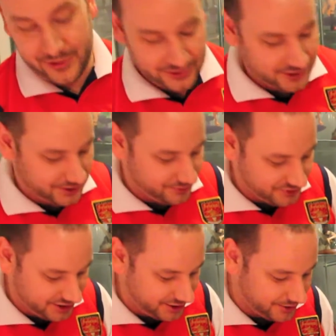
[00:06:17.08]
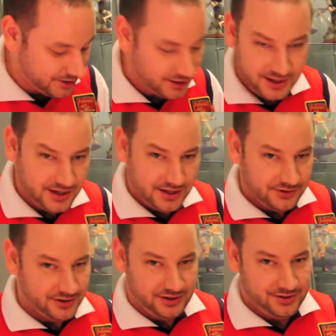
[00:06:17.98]
the Neo Geo.
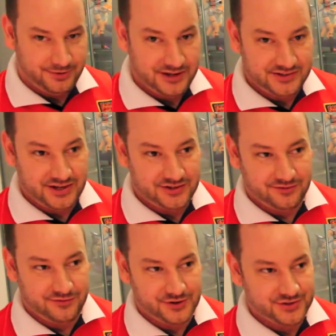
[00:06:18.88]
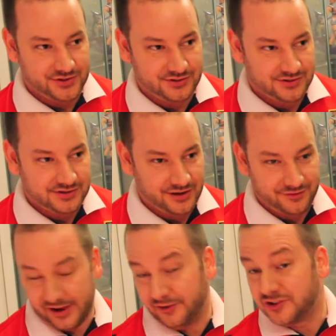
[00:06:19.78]
The PlayStation versions, if
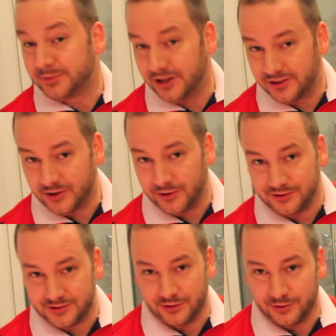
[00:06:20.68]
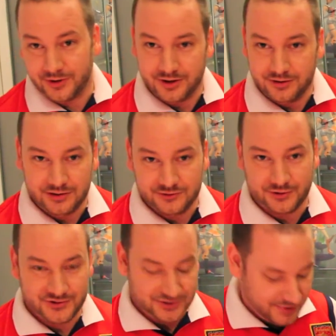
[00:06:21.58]
anyone's played those, know what an
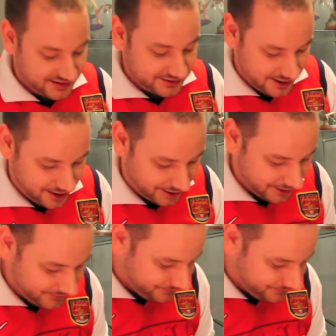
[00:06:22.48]
atrocious mess they are,